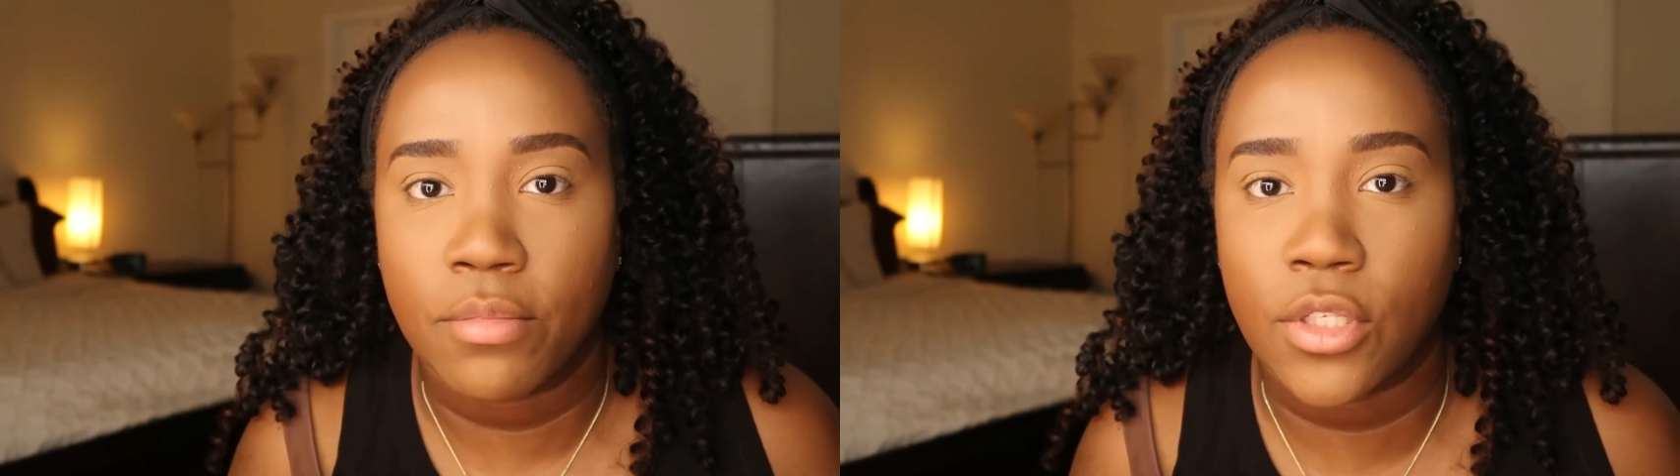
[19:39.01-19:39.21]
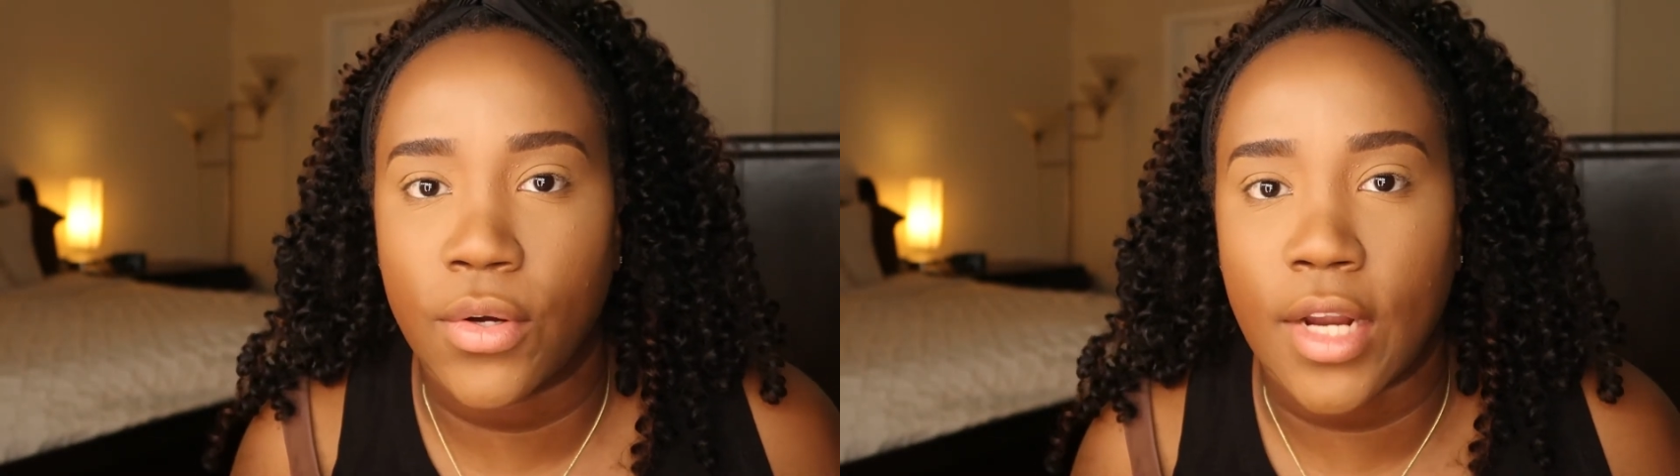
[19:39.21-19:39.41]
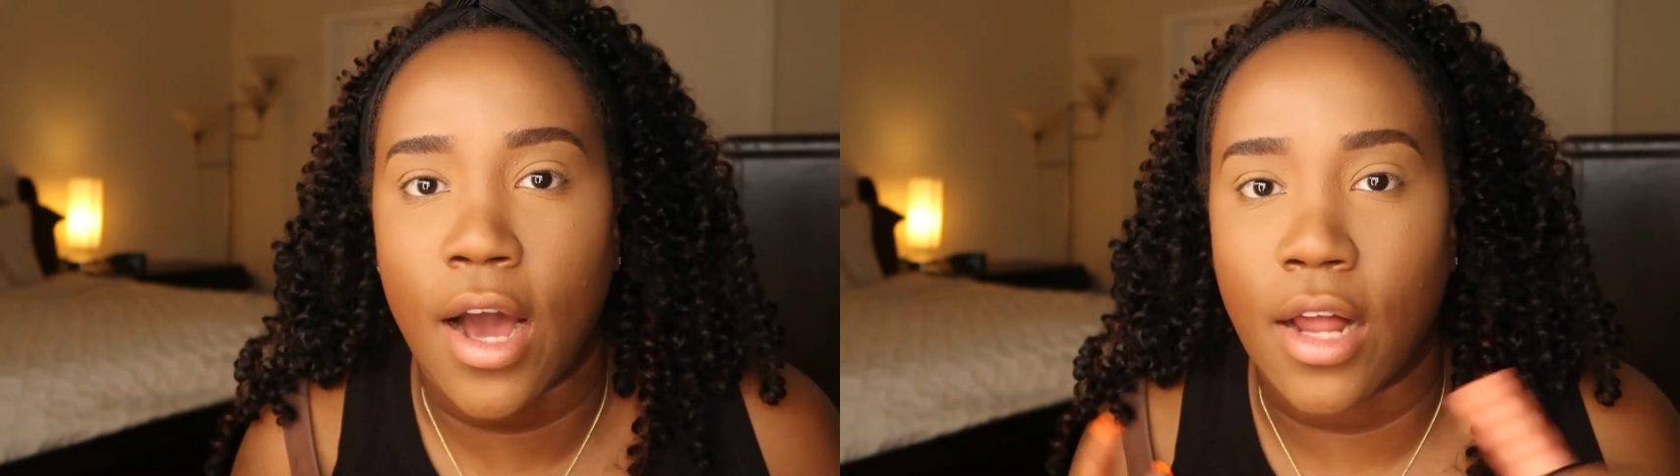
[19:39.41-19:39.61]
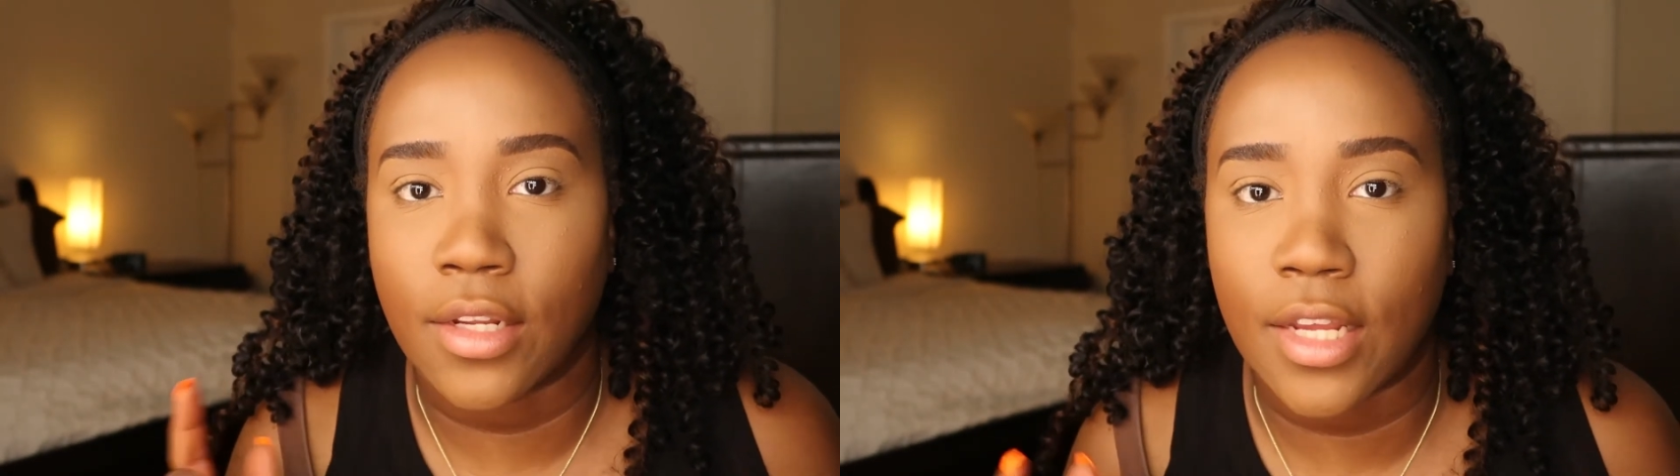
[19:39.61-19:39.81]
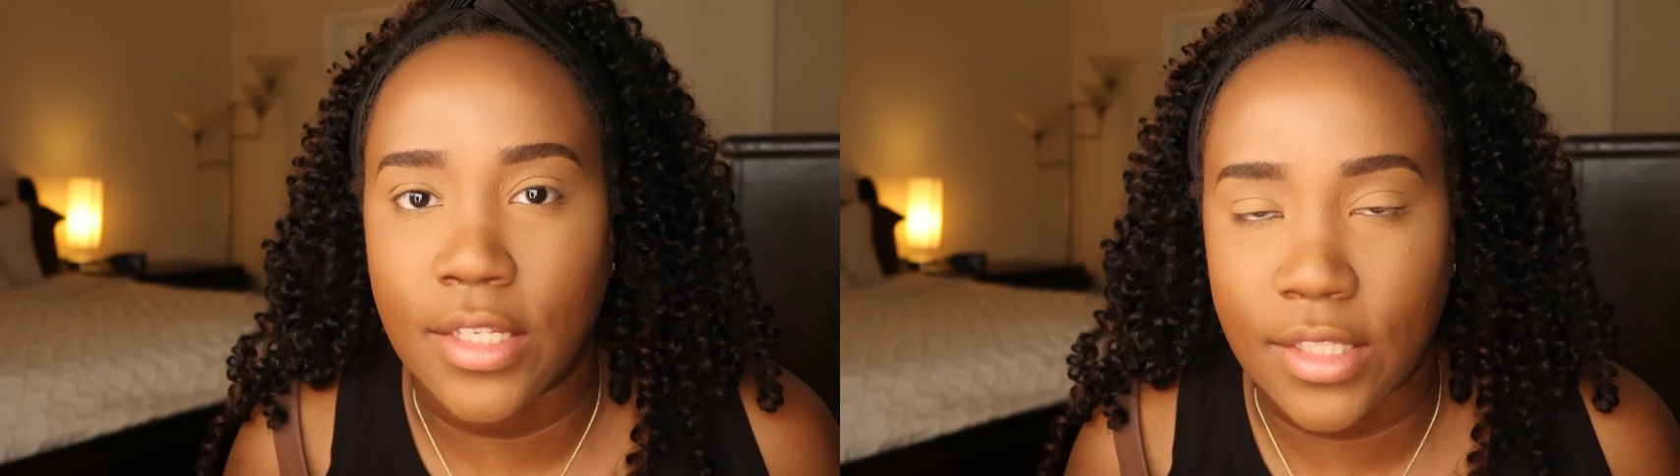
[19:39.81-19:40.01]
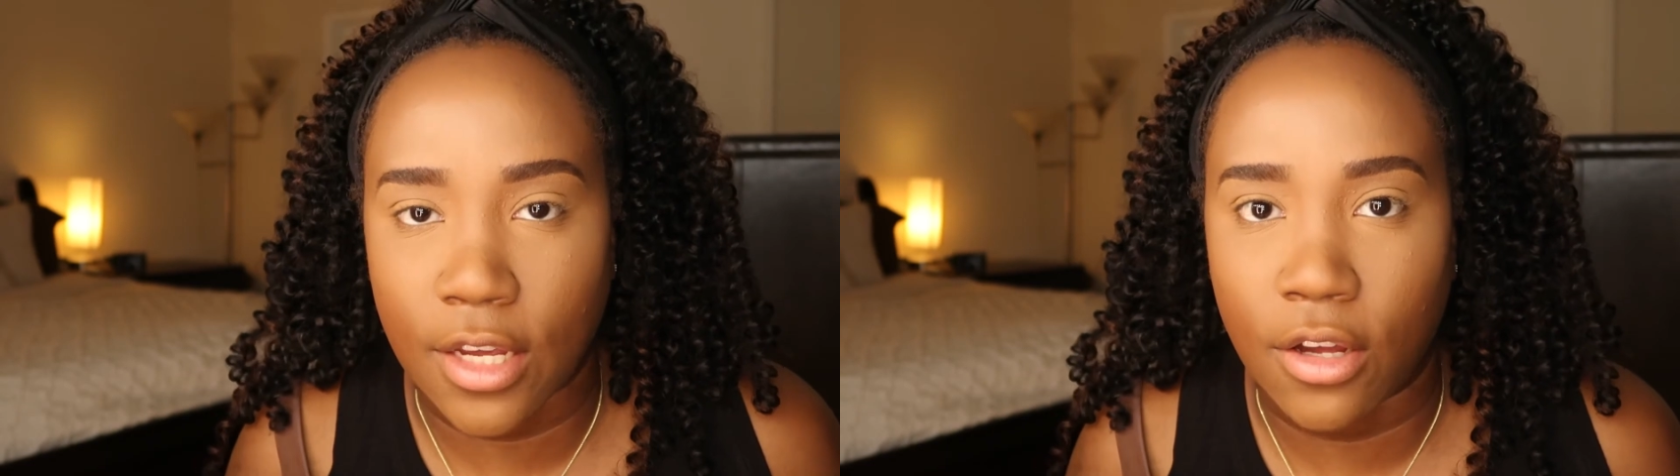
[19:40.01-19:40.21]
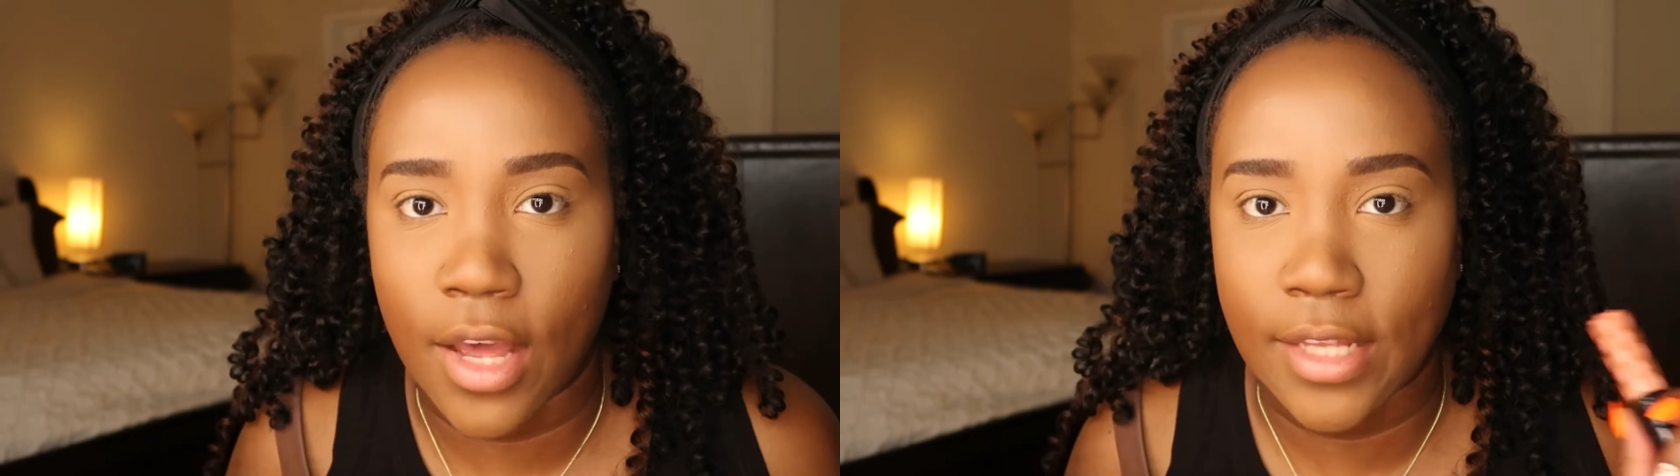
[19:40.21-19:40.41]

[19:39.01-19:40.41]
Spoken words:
during the holiday sale